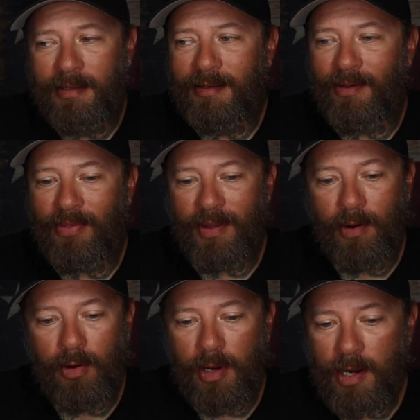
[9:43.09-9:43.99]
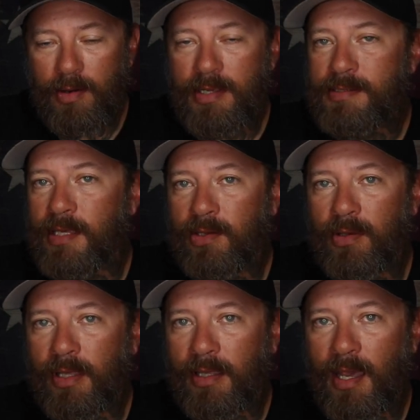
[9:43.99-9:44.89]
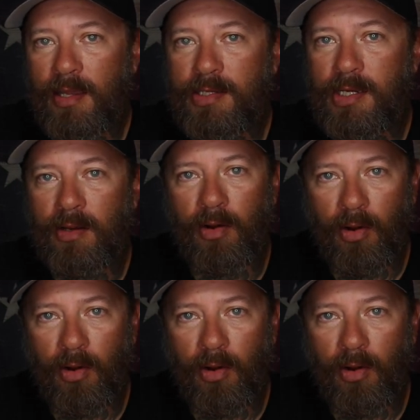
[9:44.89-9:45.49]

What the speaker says: Now, there are areas that you can catch